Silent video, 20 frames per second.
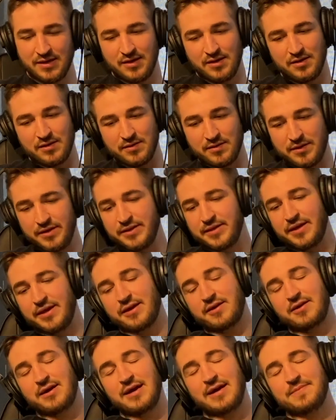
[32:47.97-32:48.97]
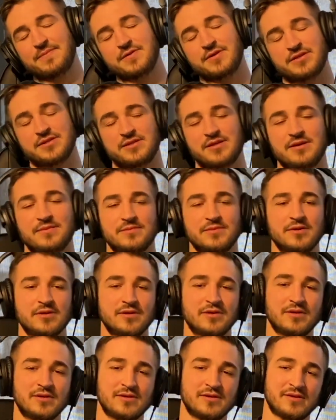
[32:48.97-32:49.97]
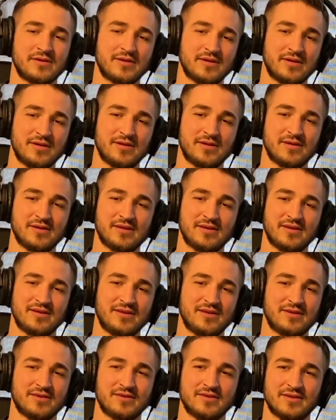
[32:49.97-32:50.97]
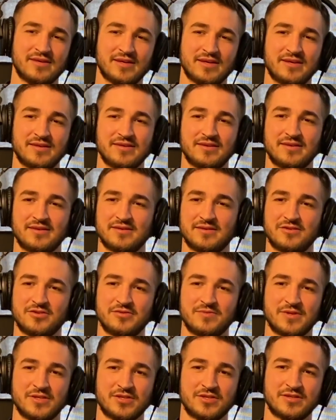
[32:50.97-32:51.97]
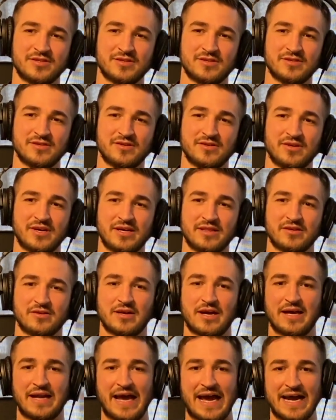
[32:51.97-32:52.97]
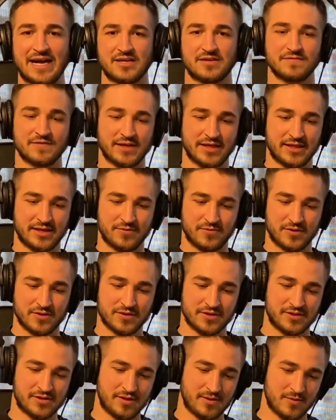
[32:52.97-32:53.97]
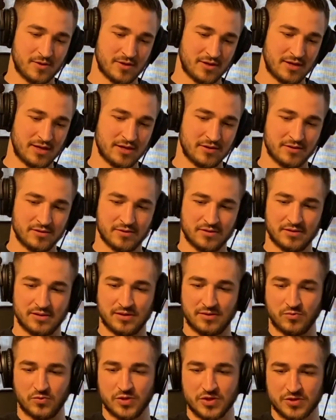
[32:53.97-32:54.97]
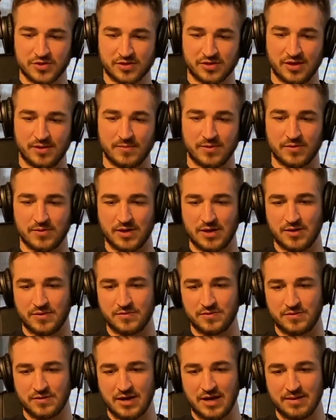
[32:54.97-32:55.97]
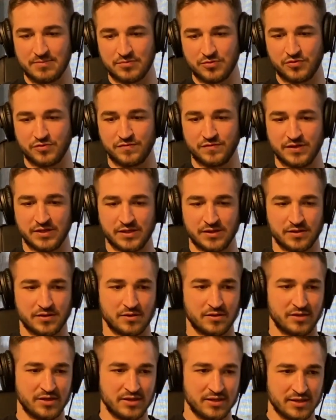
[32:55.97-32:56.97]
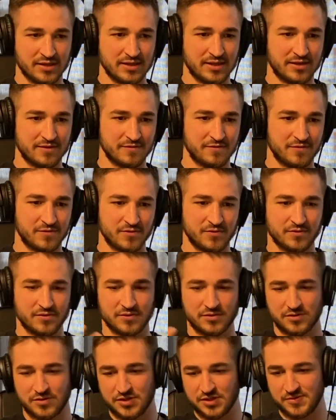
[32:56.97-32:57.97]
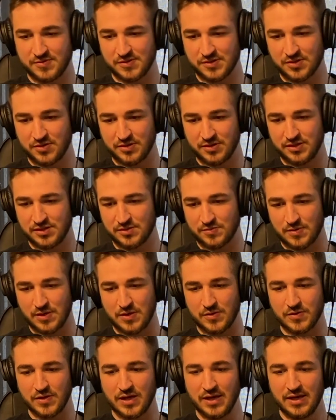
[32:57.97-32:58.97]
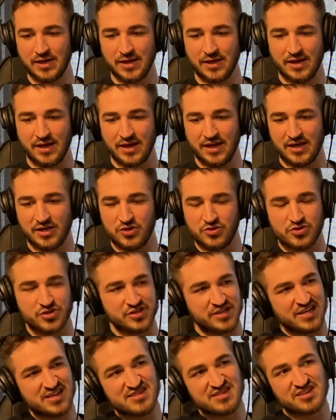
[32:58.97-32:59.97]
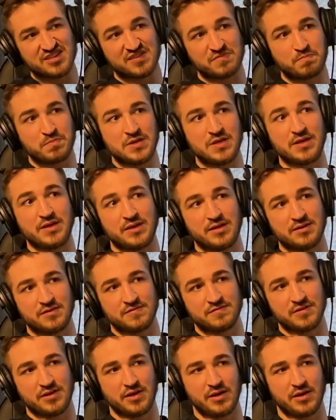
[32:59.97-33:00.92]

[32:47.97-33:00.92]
They're eating like crap in December. They get too much, right? They're not active like they were in the summer. Now the winter's coming around. They're not moving. They're eating a lot of food. There's Christmas cookies around. And you just hit this peak of